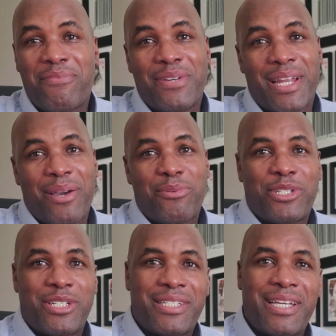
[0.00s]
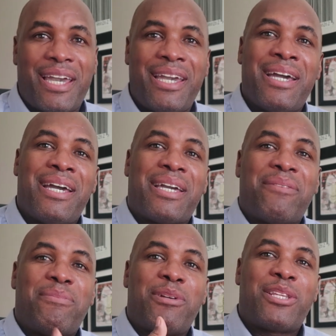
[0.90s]
If you like what you see,
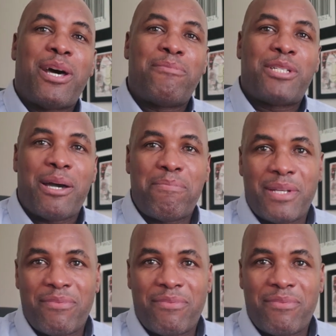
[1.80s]
give them a thumbs up,